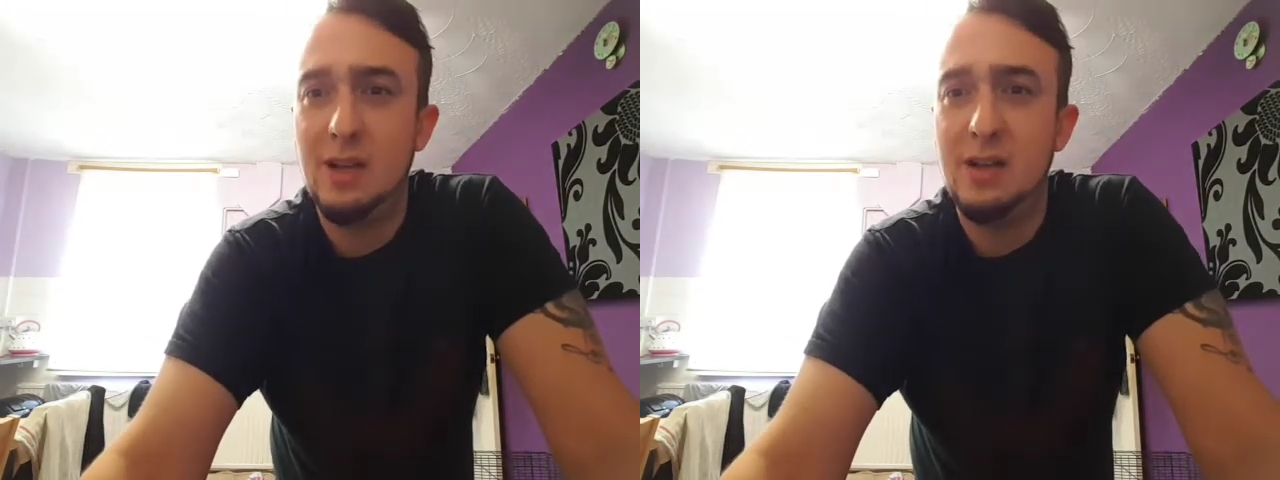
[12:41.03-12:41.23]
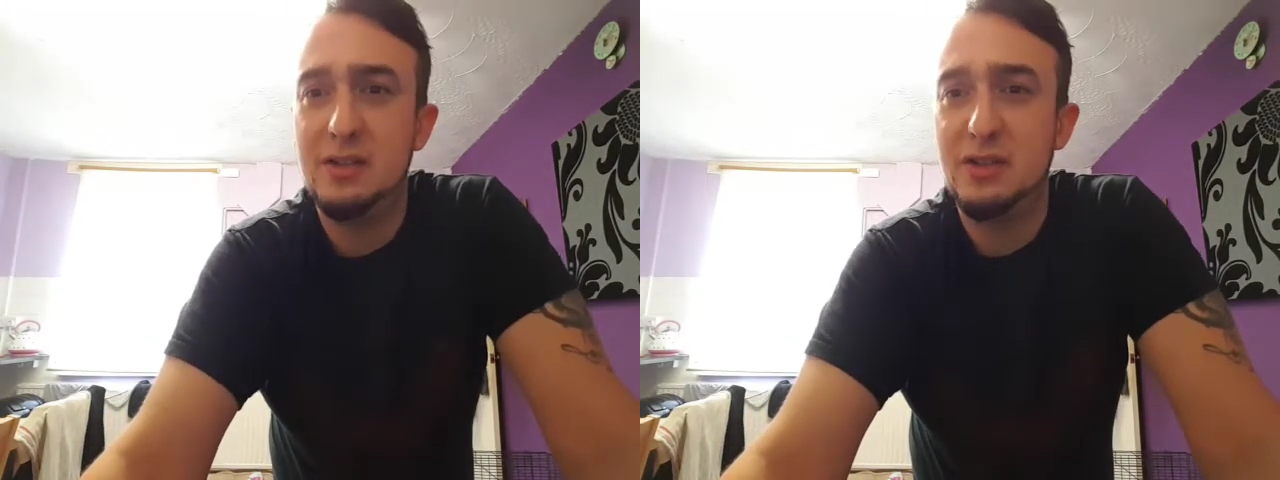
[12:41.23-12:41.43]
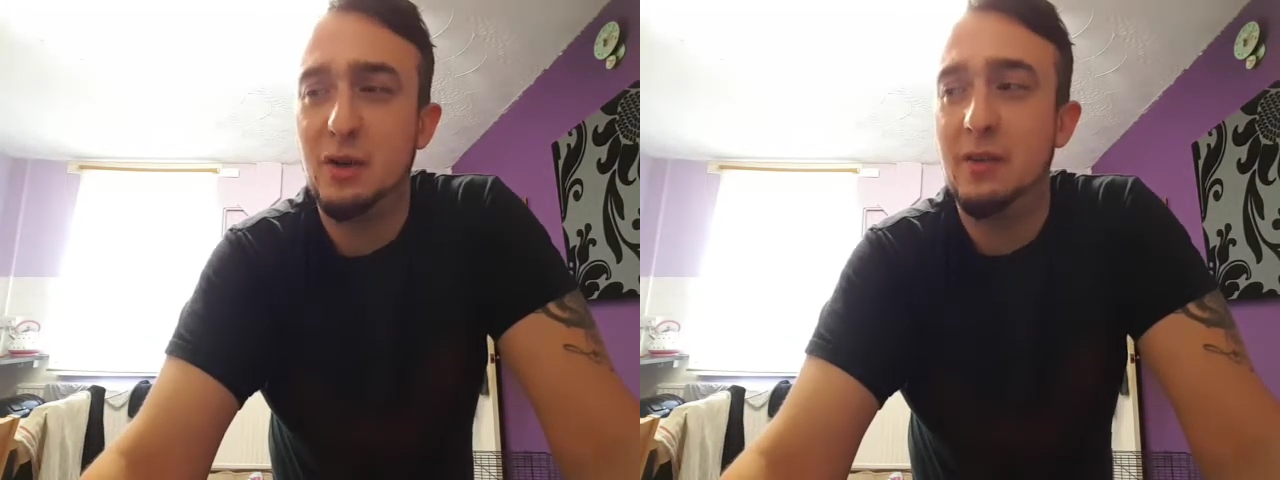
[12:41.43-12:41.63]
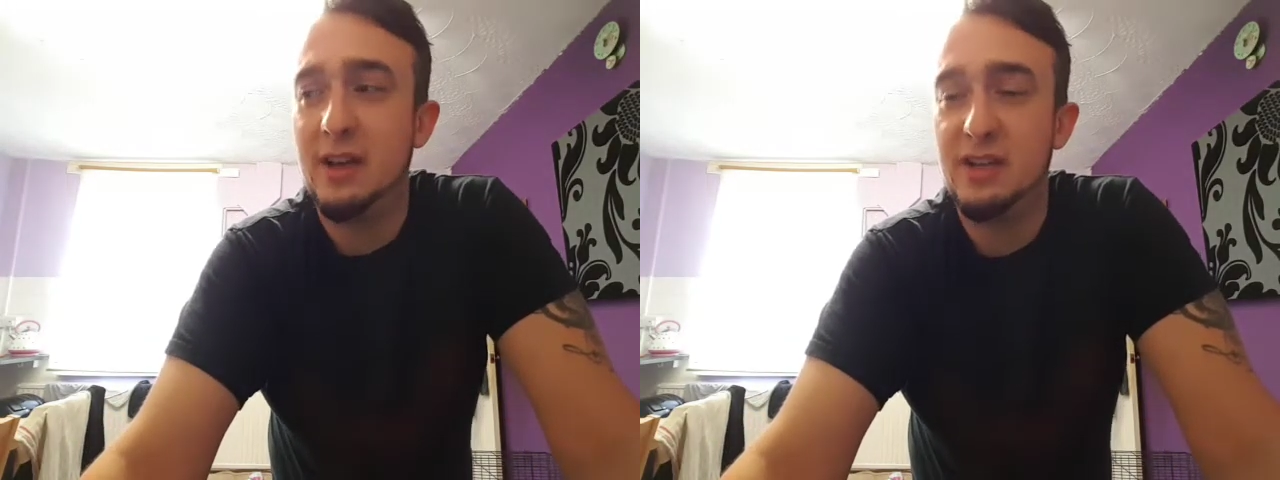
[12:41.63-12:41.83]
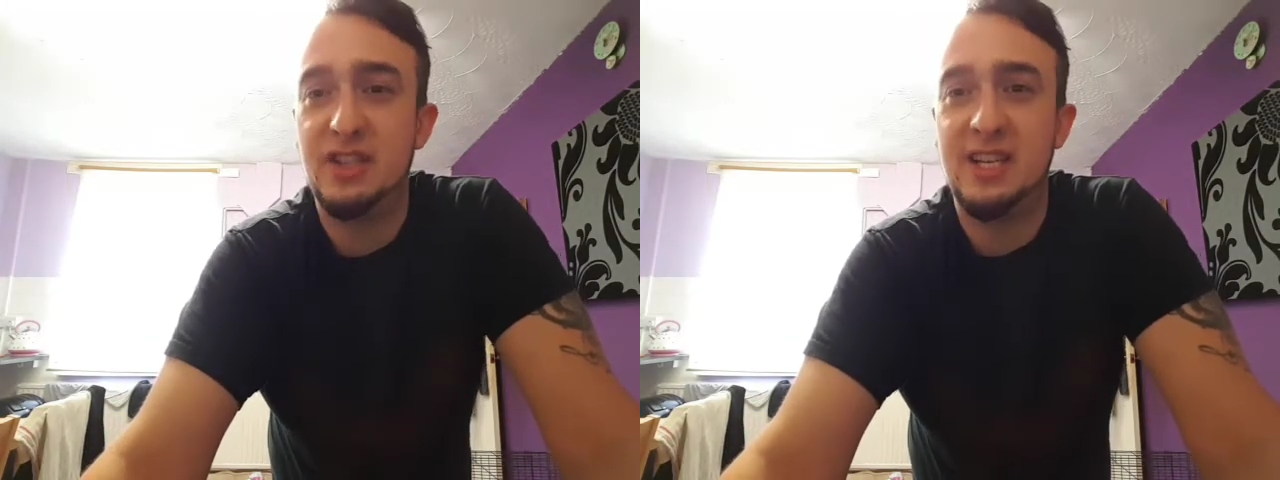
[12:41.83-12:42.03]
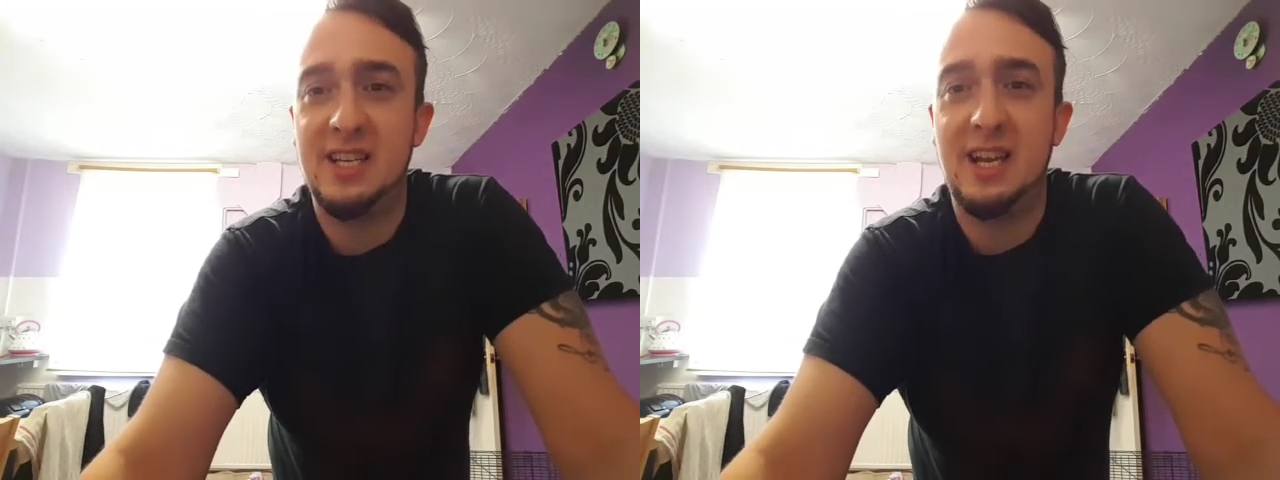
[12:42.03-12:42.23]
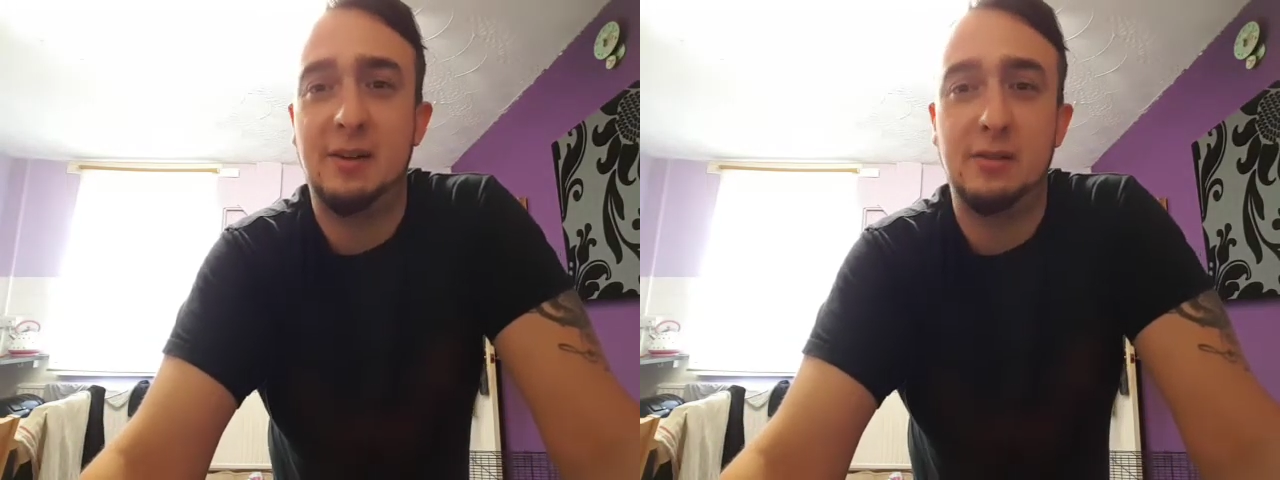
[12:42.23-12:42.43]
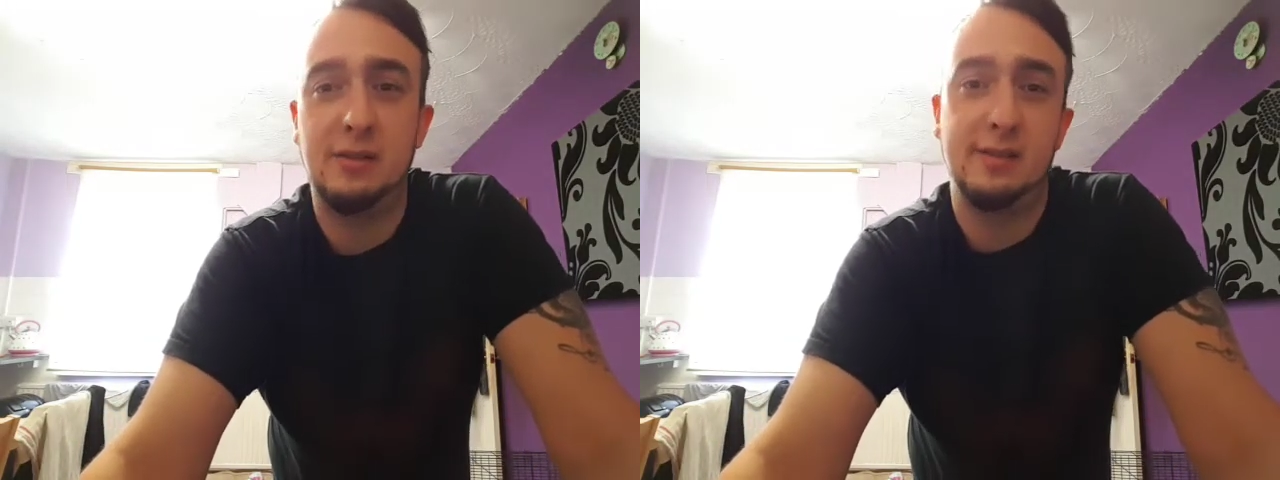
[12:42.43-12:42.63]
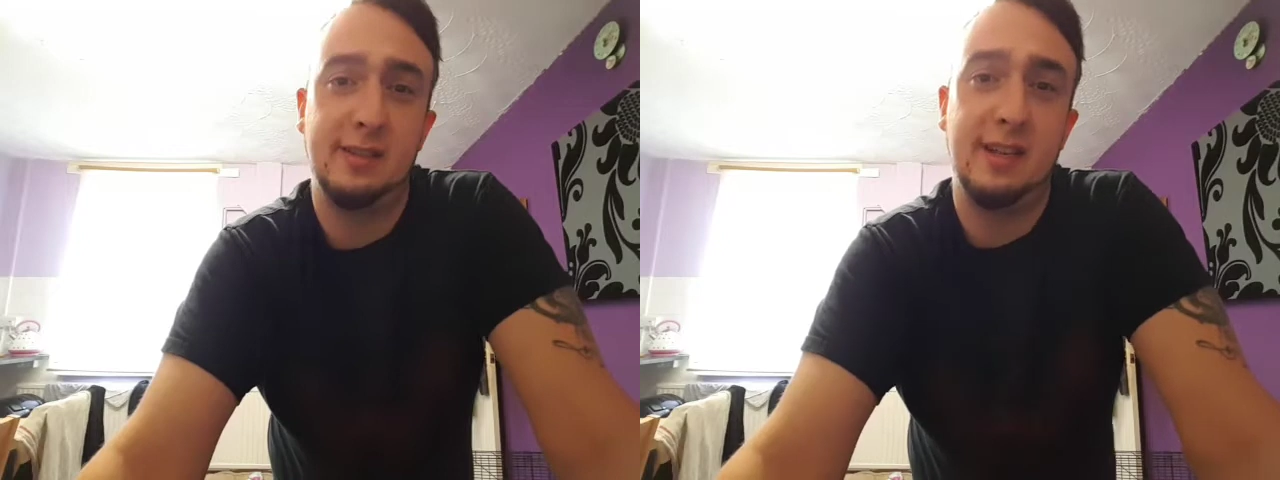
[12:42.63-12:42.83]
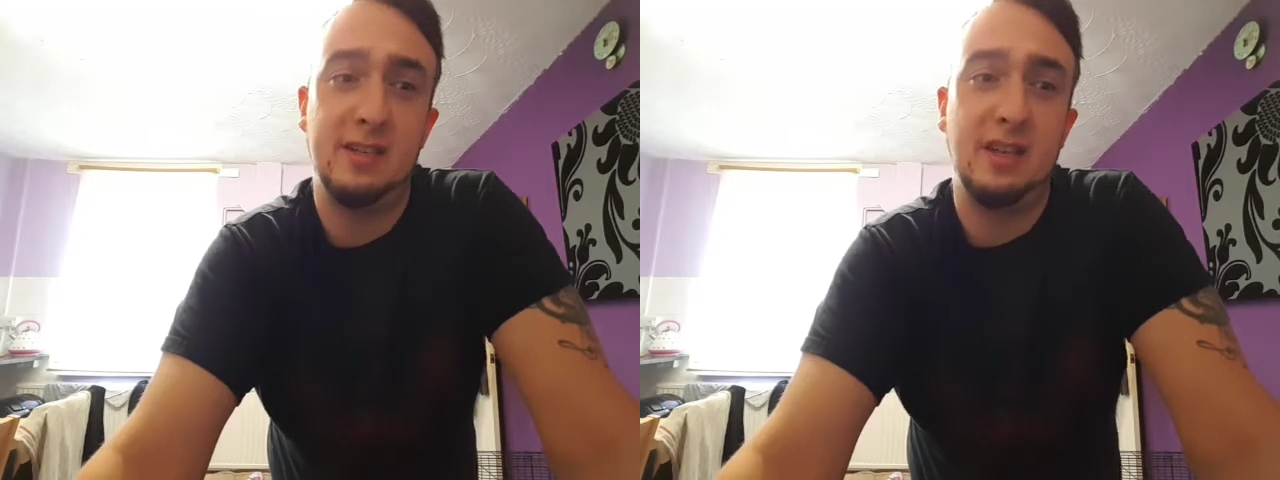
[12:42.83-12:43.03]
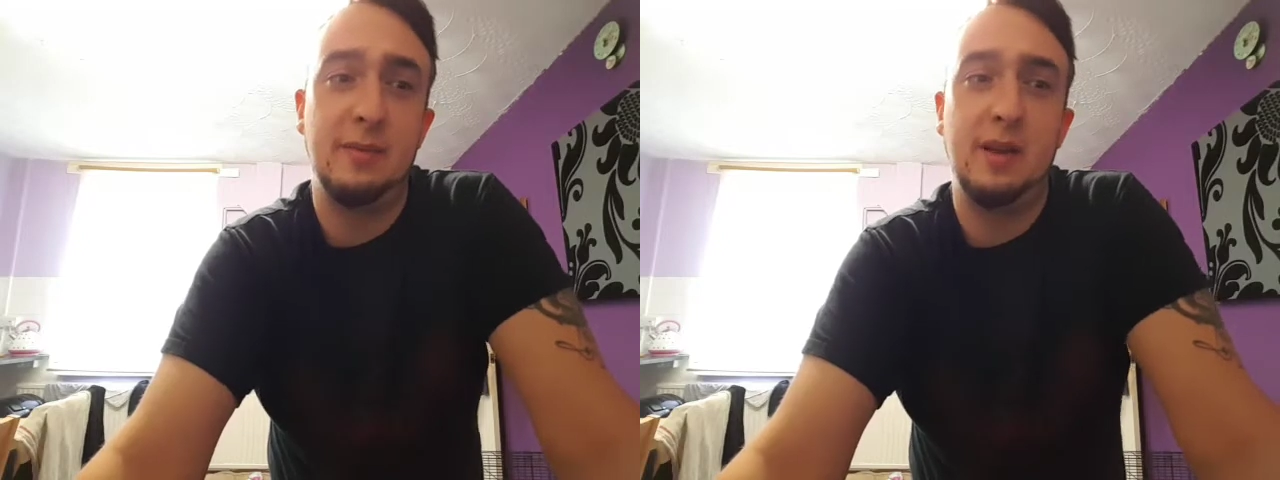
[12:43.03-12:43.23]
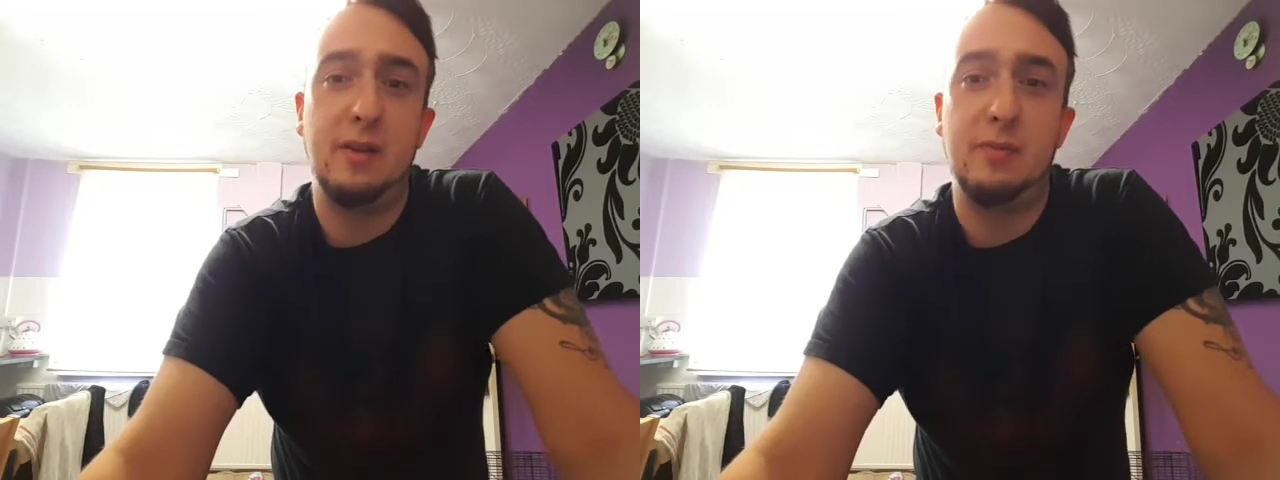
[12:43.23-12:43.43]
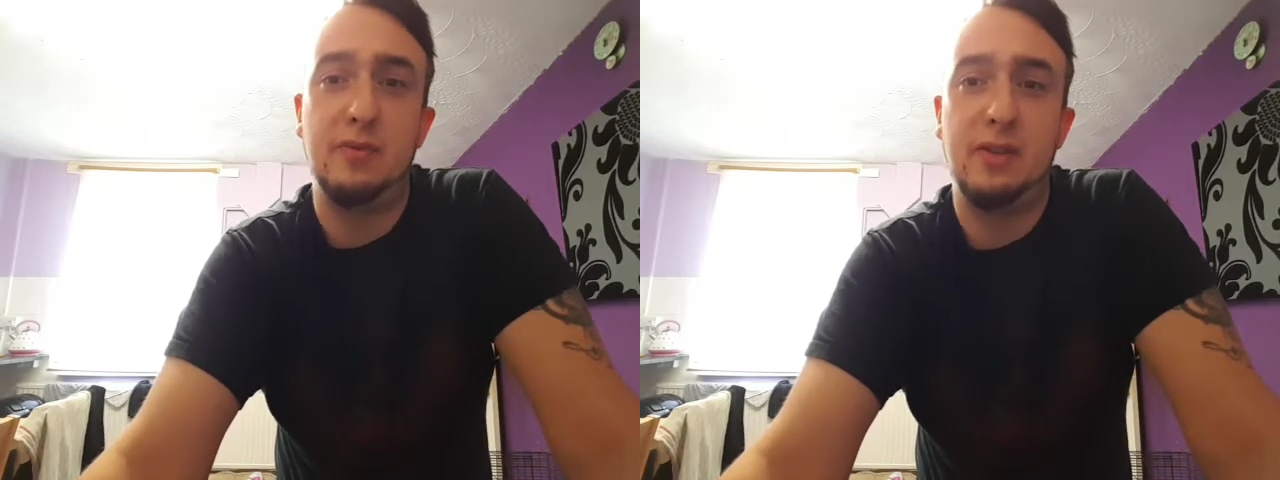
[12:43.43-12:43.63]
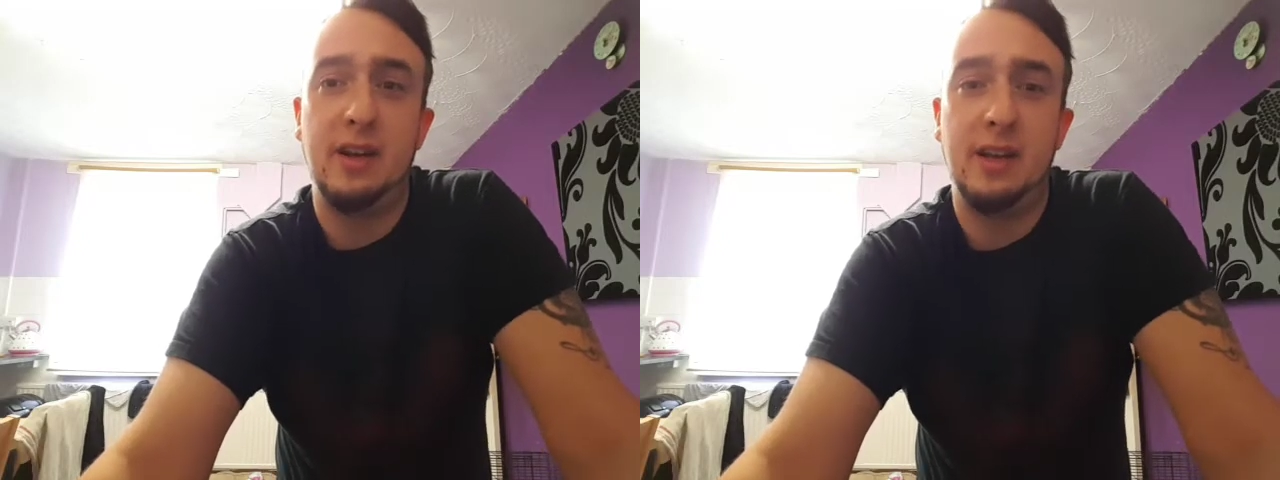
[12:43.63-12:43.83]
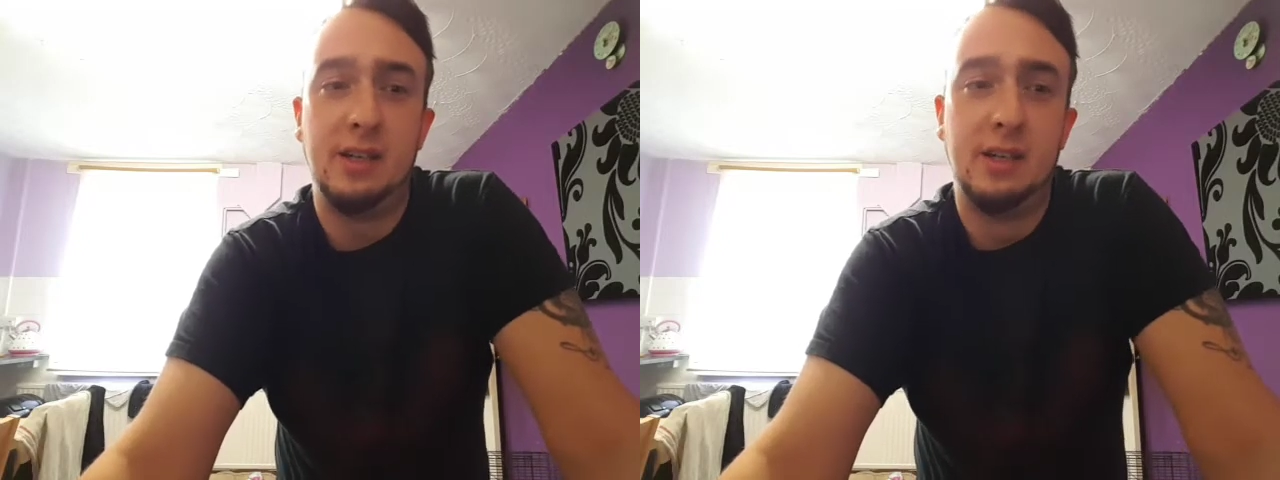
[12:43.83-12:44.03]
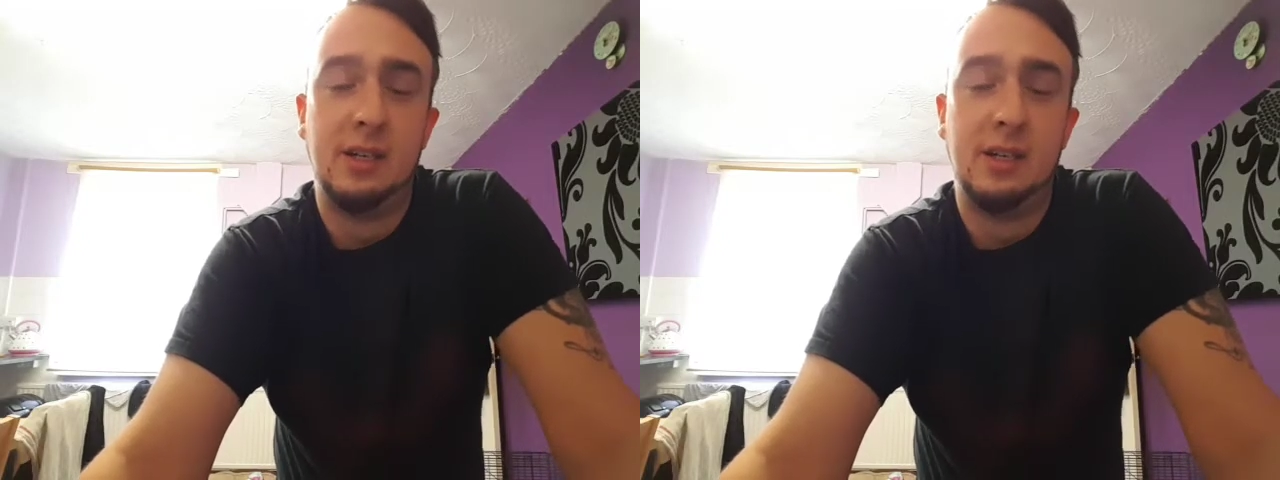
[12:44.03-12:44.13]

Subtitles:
and sort that shit out, because that's going to be a good brew day,